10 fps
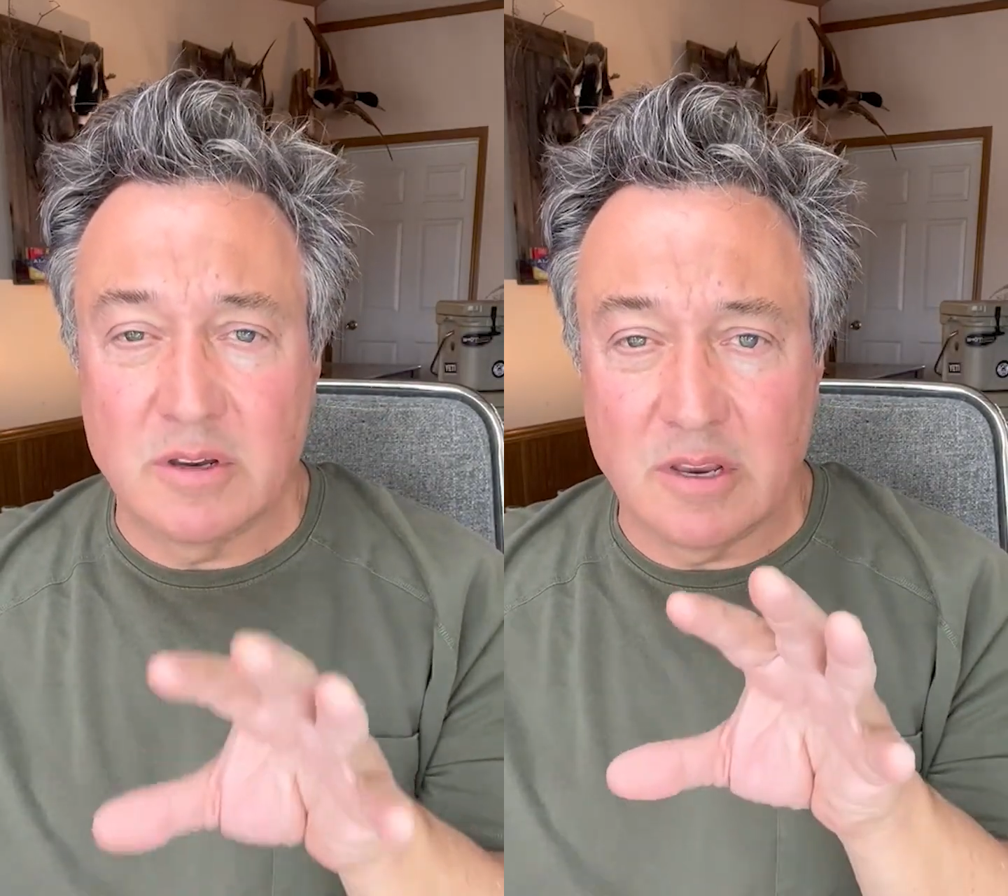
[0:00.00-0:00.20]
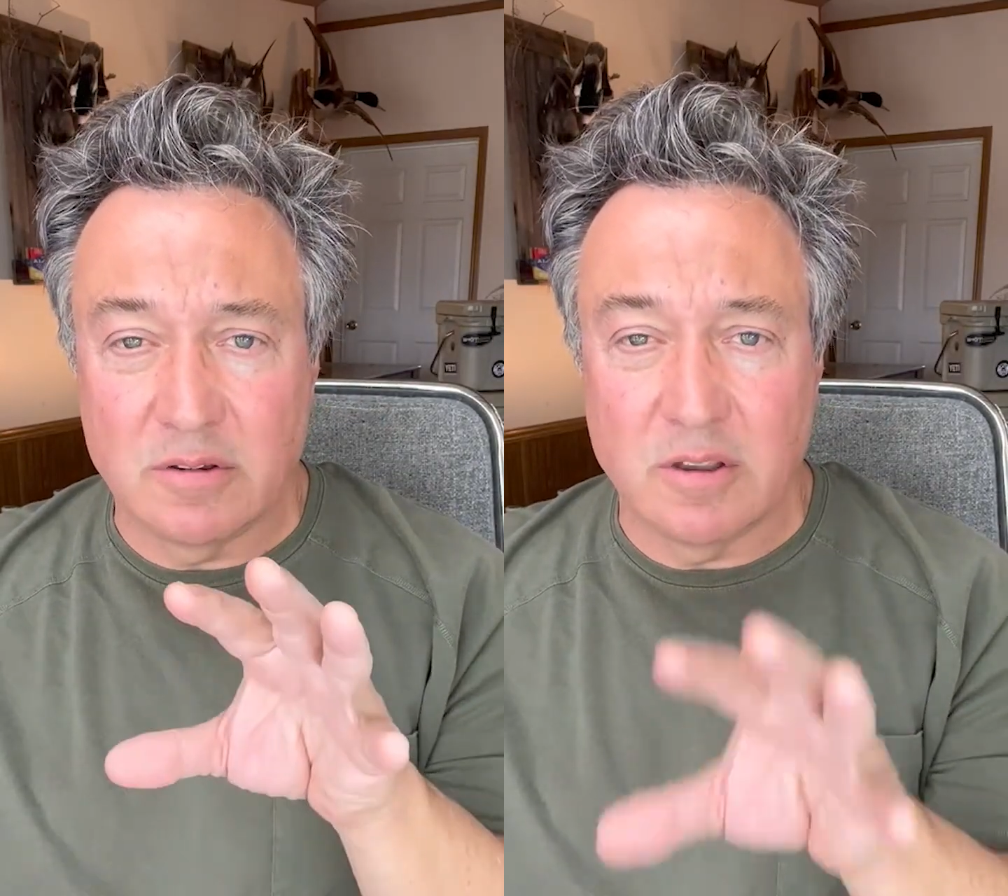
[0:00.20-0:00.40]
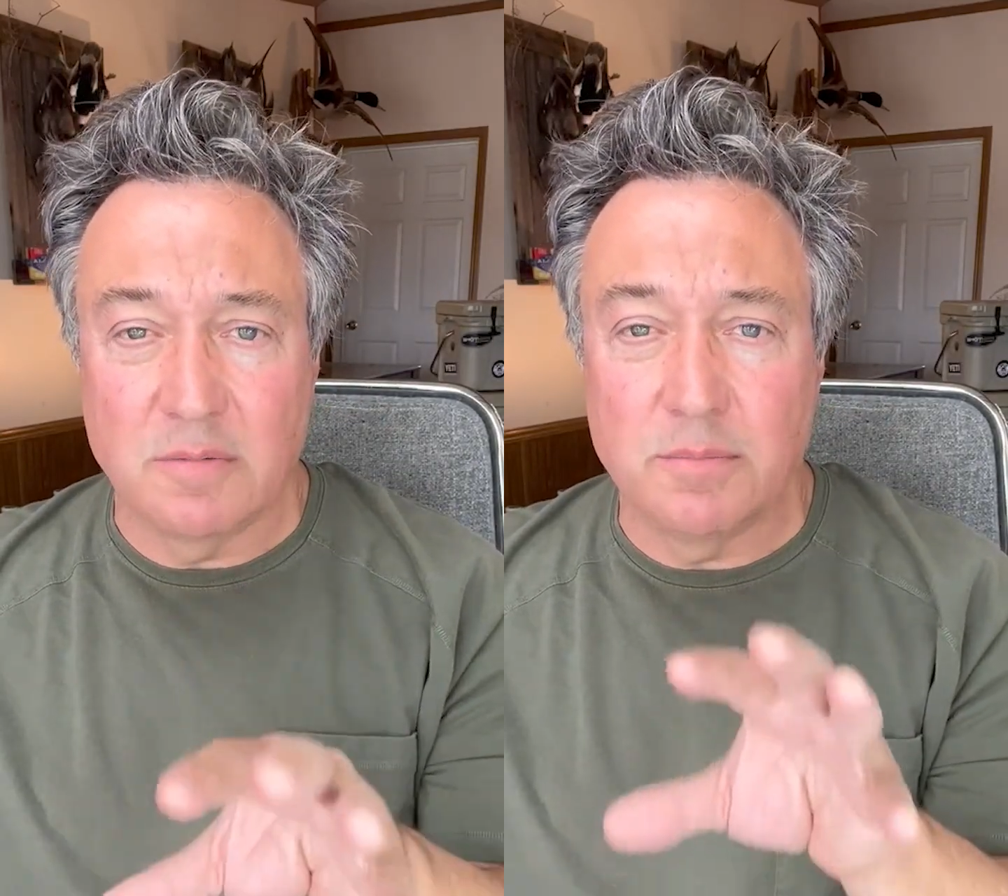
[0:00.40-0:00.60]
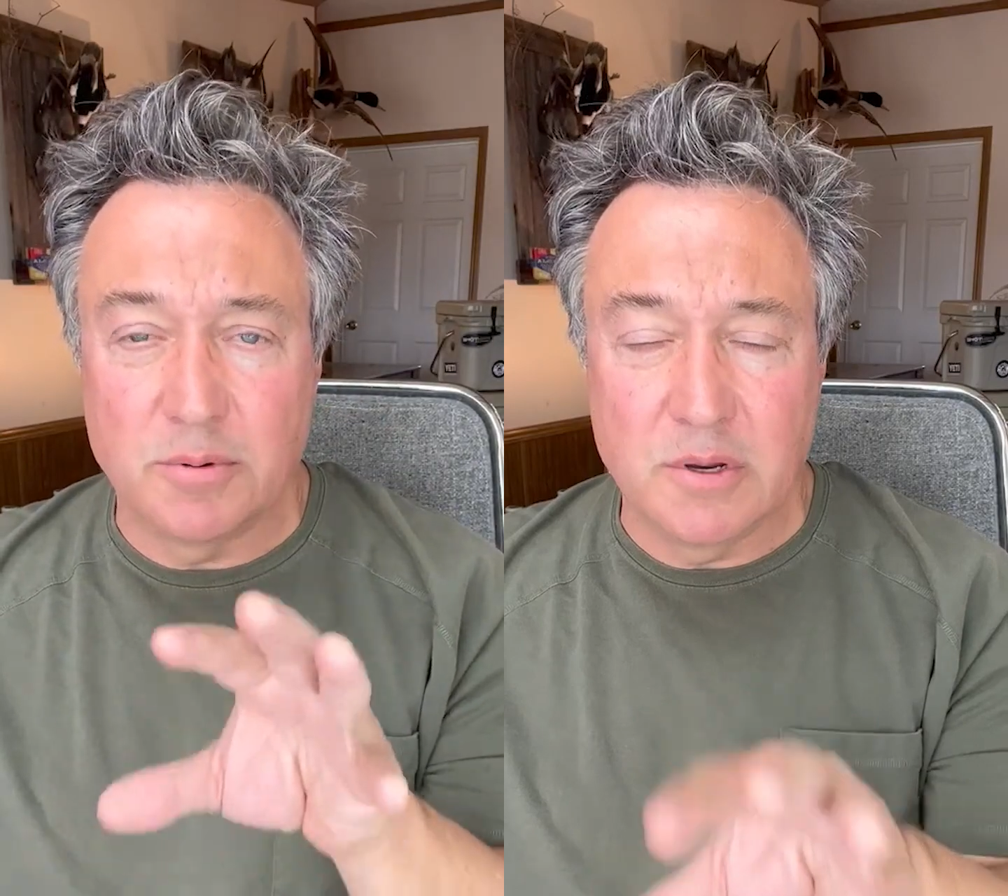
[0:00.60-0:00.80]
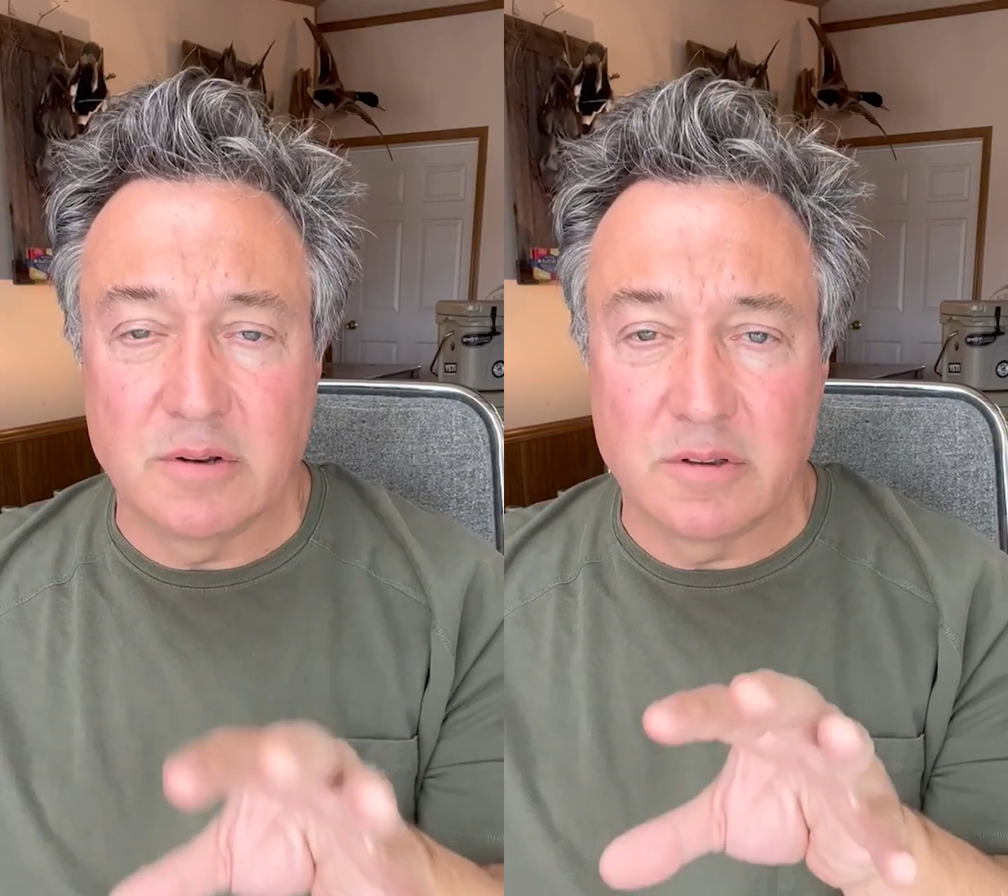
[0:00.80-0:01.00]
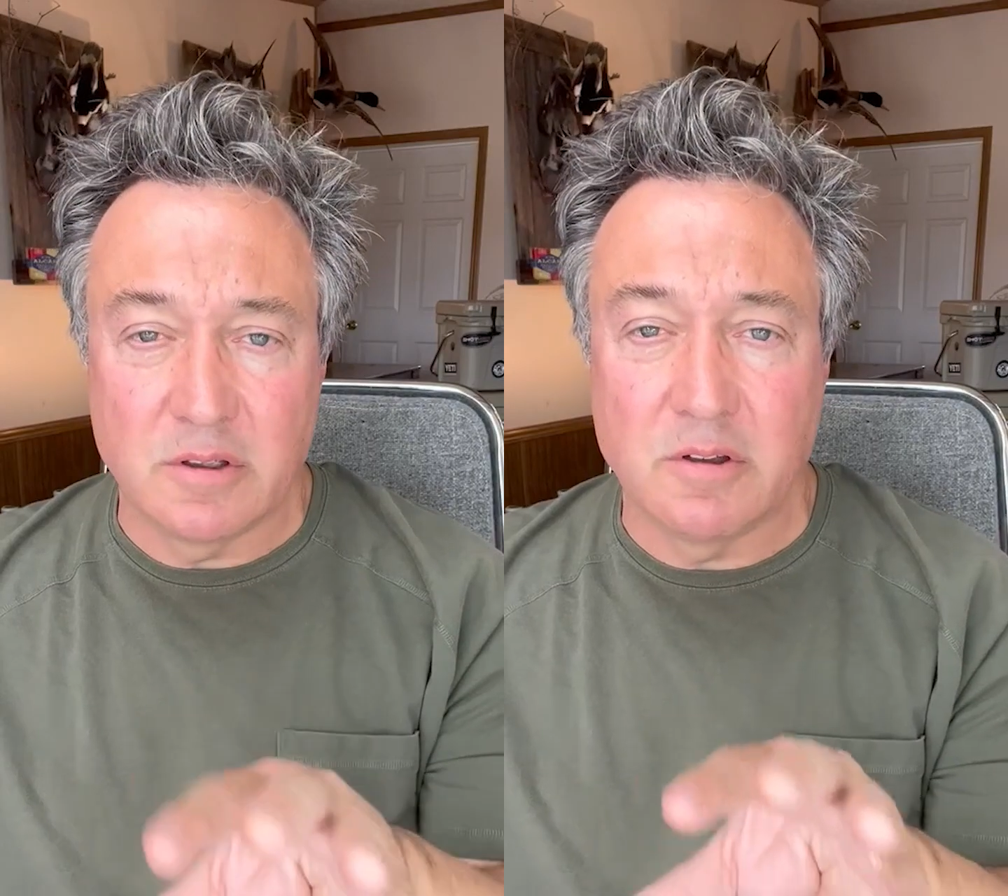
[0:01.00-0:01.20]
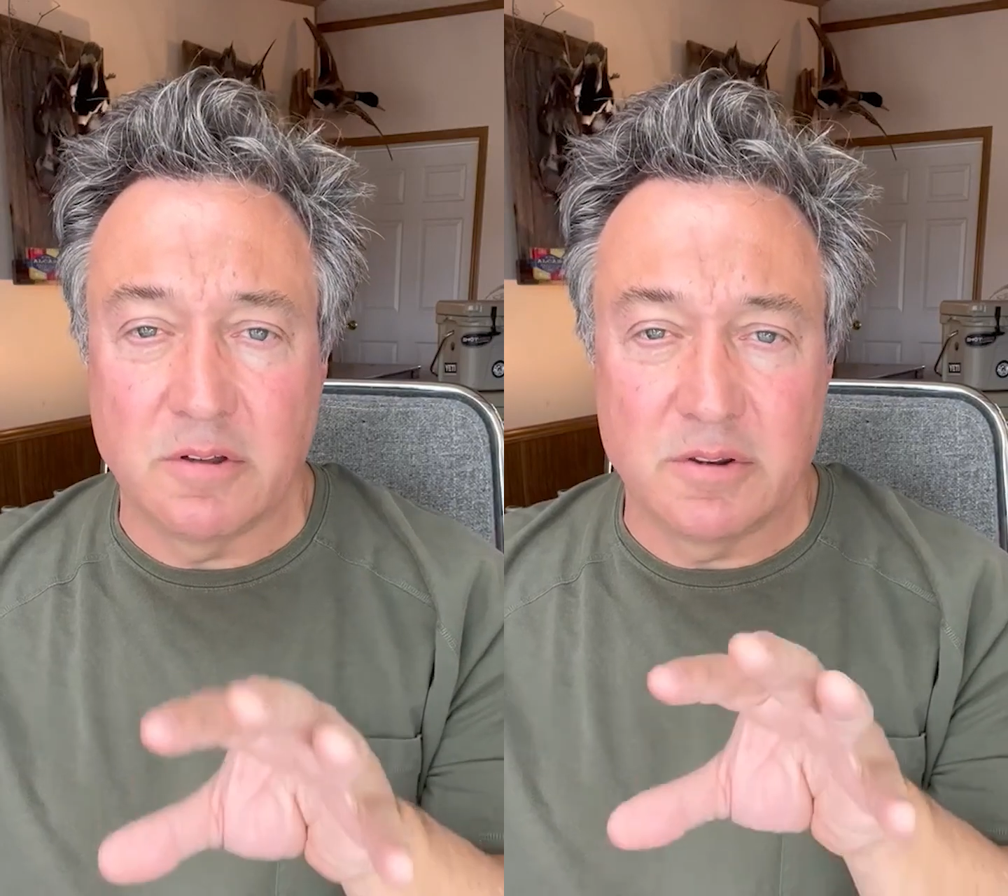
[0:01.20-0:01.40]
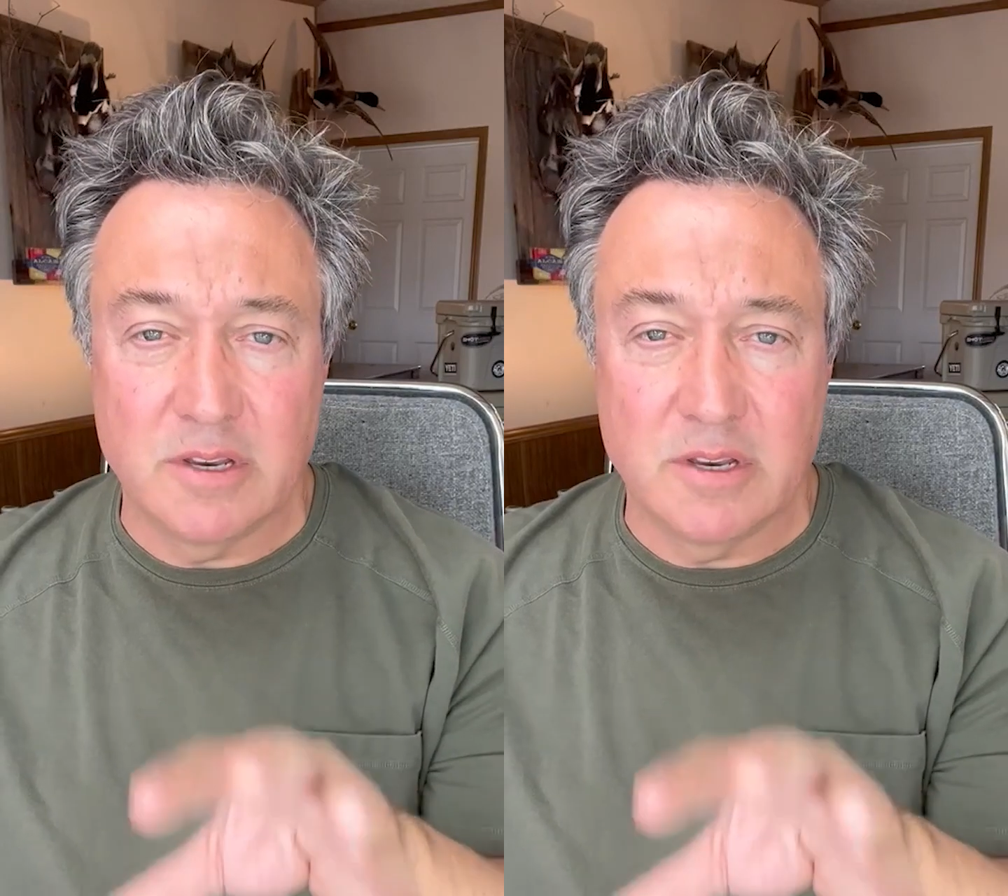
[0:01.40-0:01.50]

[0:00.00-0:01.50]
has come pre-installed